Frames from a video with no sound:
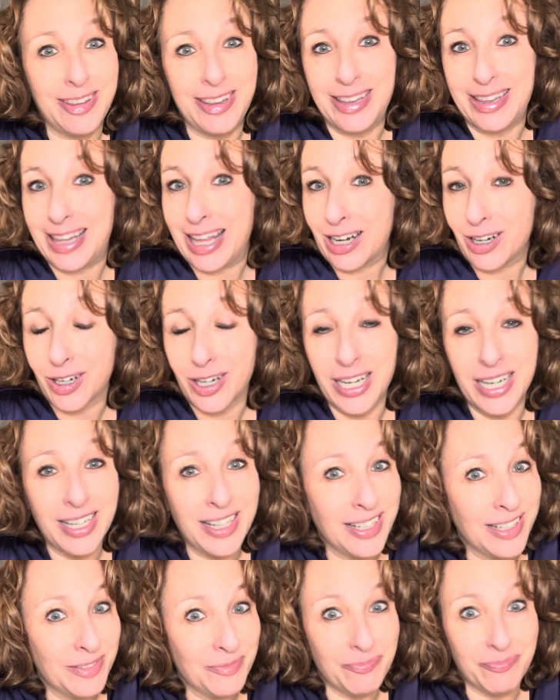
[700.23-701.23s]
they're going
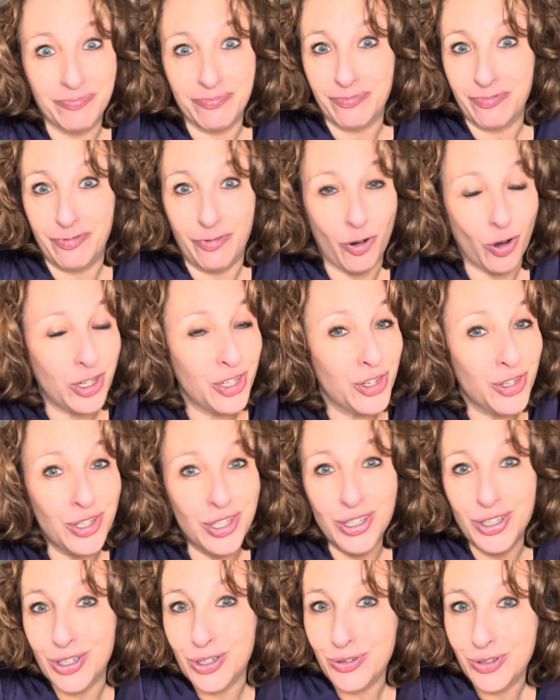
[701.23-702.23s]
to force you to
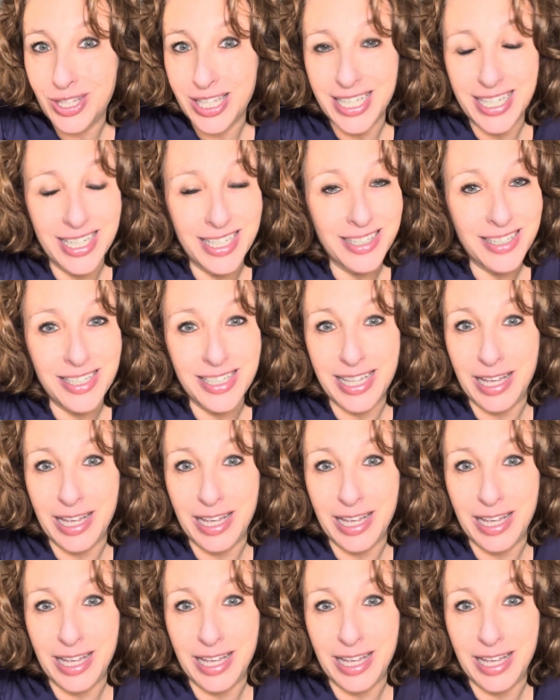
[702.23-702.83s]
do things